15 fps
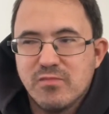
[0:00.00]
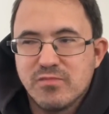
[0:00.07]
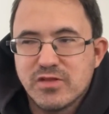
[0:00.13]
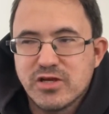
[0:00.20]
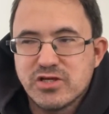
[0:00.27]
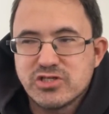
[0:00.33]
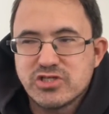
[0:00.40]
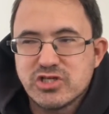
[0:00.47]

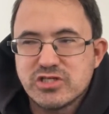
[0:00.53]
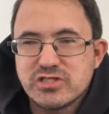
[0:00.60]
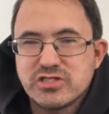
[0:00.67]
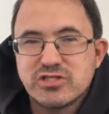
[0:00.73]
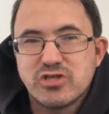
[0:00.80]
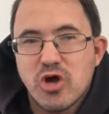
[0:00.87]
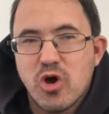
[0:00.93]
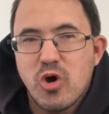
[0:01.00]
there's just
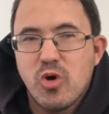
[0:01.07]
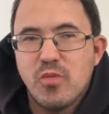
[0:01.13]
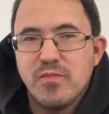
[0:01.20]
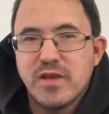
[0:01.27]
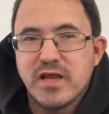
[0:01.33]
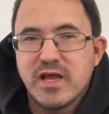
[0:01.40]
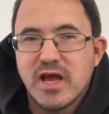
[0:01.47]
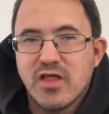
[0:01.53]
so
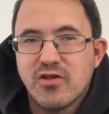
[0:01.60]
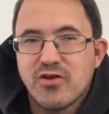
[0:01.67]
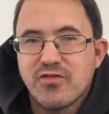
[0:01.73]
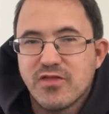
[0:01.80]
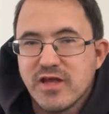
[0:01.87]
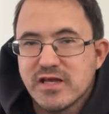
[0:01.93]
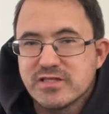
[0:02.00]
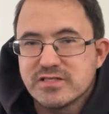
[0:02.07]
many other
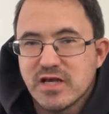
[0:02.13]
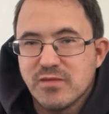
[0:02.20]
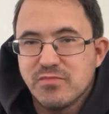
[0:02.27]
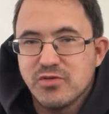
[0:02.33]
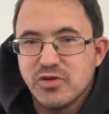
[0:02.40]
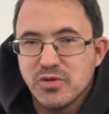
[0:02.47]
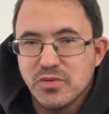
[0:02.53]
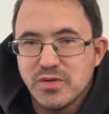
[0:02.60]
things I'm
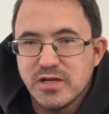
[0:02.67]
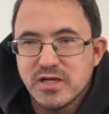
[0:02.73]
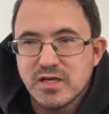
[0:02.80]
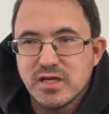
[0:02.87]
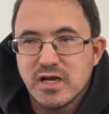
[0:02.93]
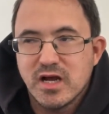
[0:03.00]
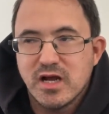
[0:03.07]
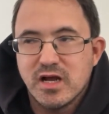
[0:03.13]

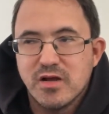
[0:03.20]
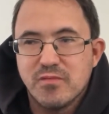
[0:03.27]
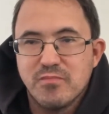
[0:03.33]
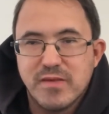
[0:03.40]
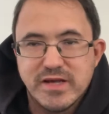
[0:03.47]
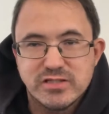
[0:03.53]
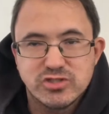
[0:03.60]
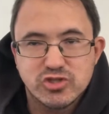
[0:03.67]
doing.
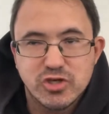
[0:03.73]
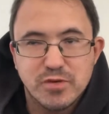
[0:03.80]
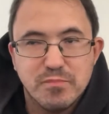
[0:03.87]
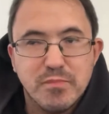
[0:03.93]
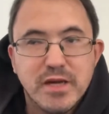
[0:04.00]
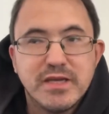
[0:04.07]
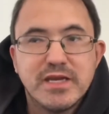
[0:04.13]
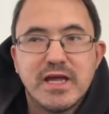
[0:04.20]
Mainstream
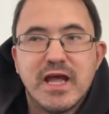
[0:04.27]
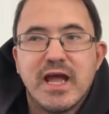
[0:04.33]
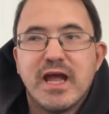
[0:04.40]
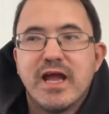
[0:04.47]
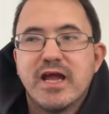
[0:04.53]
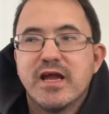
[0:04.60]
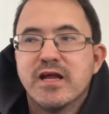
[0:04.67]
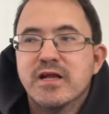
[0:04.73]

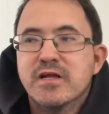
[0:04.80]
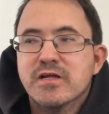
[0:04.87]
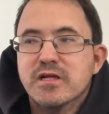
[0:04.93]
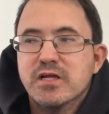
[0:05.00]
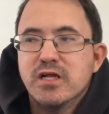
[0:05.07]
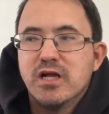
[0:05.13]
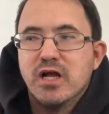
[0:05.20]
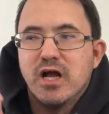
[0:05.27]
Monday,
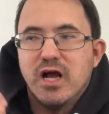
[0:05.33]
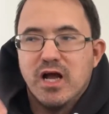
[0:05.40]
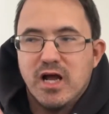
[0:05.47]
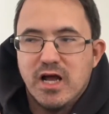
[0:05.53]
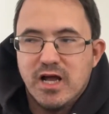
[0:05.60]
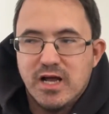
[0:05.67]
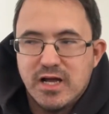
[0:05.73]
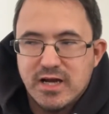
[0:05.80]

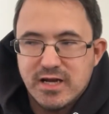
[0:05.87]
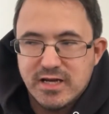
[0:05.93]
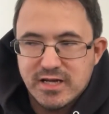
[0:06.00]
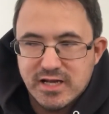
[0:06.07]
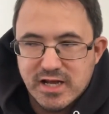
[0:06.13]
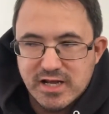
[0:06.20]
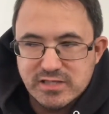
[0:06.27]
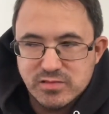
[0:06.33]

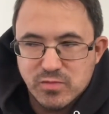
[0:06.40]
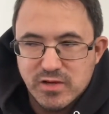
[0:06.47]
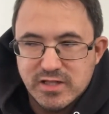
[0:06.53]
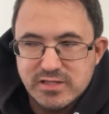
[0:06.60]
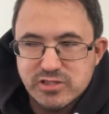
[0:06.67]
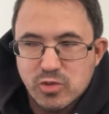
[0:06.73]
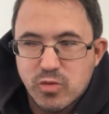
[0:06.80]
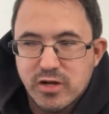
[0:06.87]
as well
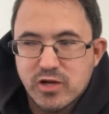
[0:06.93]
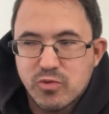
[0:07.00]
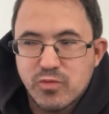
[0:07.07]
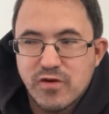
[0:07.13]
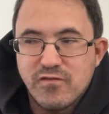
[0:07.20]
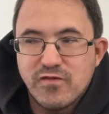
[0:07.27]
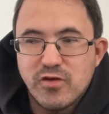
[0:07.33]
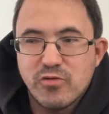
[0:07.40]
as Quick
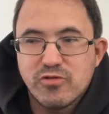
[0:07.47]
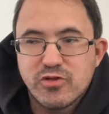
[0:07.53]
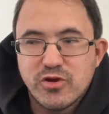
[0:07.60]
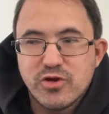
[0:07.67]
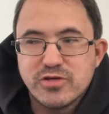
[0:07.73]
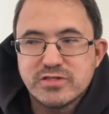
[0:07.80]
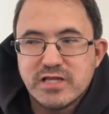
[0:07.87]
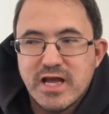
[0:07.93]
Review
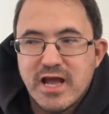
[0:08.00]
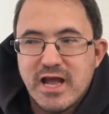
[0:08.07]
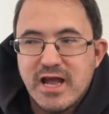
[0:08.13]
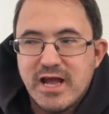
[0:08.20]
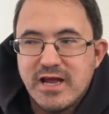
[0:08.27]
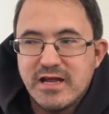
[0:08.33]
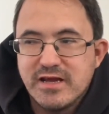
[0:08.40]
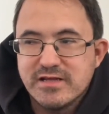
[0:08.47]

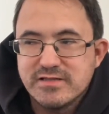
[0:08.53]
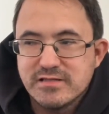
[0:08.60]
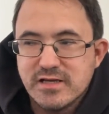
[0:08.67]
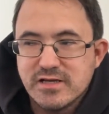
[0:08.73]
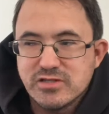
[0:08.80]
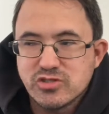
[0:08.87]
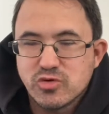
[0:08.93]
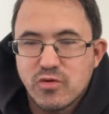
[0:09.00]
Thursday,
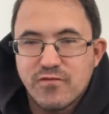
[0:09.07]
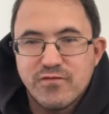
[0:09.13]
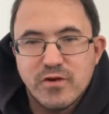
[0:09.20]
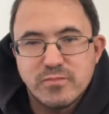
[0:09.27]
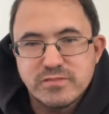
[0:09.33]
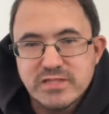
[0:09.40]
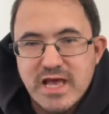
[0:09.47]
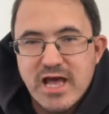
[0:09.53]
and Short
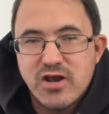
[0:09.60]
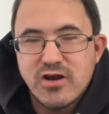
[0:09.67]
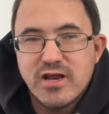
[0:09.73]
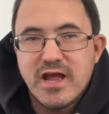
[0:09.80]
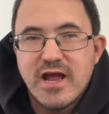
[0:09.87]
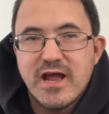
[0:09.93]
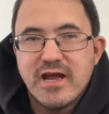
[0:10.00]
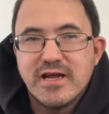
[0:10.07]
Film
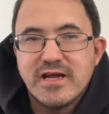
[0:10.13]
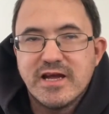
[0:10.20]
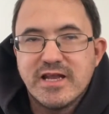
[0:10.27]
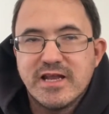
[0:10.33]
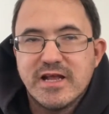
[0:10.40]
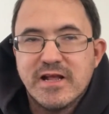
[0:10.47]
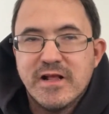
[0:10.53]
Saturday. And